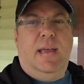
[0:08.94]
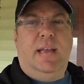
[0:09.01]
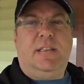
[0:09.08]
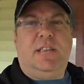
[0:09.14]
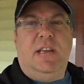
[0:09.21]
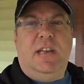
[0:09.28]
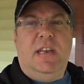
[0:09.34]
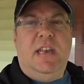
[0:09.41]

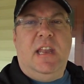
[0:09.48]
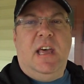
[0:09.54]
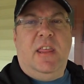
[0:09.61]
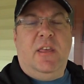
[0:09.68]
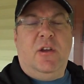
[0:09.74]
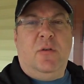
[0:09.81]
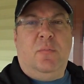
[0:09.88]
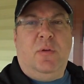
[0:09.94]
It's
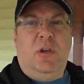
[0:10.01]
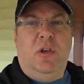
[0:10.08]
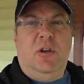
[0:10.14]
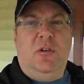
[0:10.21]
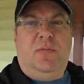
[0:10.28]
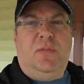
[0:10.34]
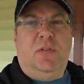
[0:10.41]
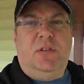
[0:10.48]
another
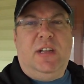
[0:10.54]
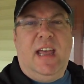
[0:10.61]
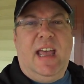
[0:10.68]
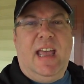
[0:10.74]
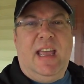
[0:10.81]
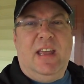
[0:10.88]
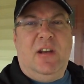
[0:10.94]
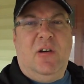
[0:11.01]
beautiful
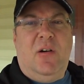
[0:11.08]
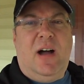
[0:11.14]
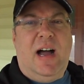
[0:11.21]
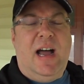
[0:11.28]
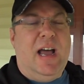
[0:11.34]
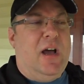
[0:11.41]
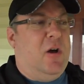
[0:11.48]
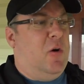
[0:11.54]
day in
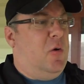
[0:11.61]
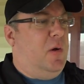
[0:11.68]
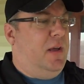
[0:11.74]
Ohio.